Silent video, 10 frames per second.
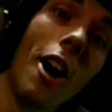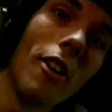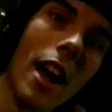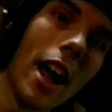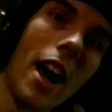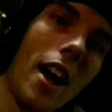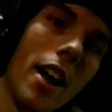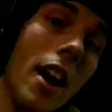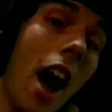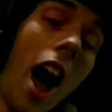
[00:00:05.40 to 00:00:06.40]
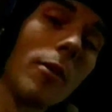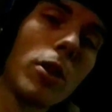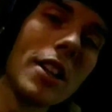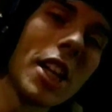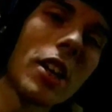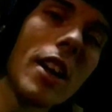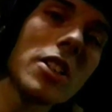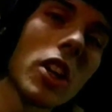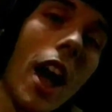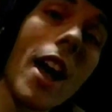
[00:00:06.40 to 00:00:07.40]
Hello, hey, hi. I'm Crazy
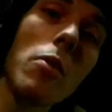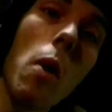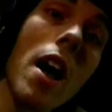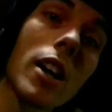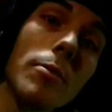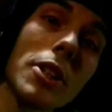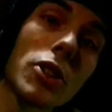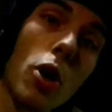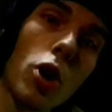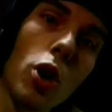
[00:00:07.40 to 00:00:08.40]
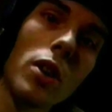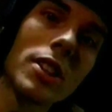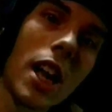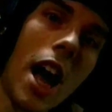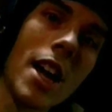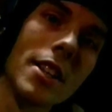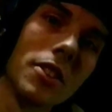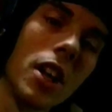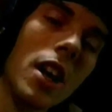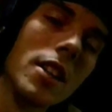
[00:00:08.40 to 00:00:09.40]
Chris, and welcome to So Cool
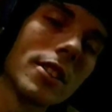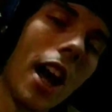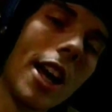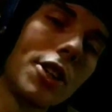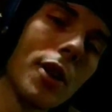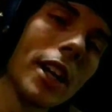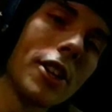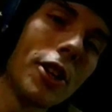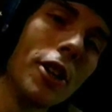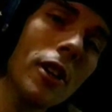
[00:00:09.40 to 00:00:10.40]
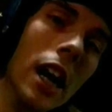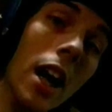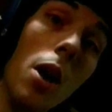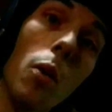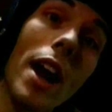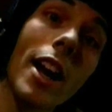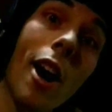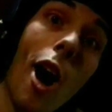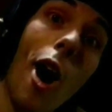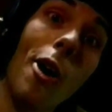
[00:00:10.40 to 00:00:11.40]
Science. Science you can do, right
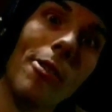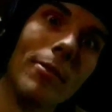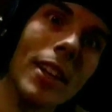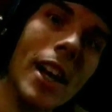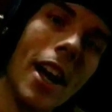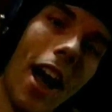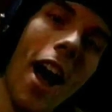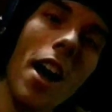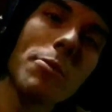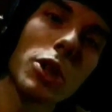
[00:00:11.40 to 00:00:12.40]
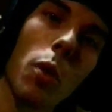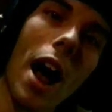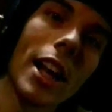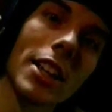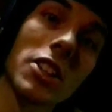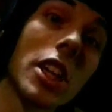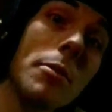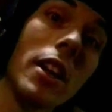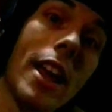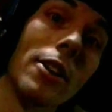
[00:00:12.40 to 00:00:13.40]
at home. I'm just riding a
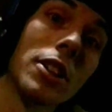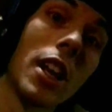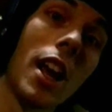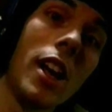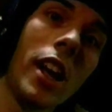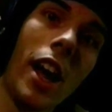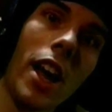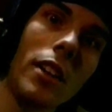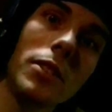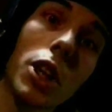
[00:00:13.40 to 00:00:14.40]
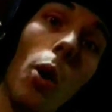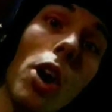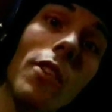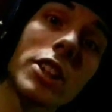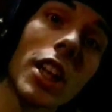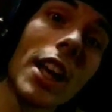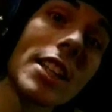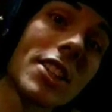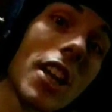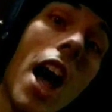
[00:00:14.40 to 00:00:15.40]
simulator today and going over
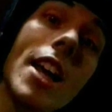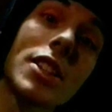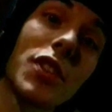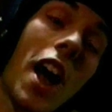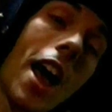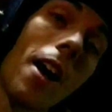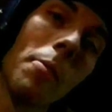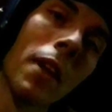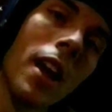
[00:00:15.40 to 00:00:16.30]
today's science file.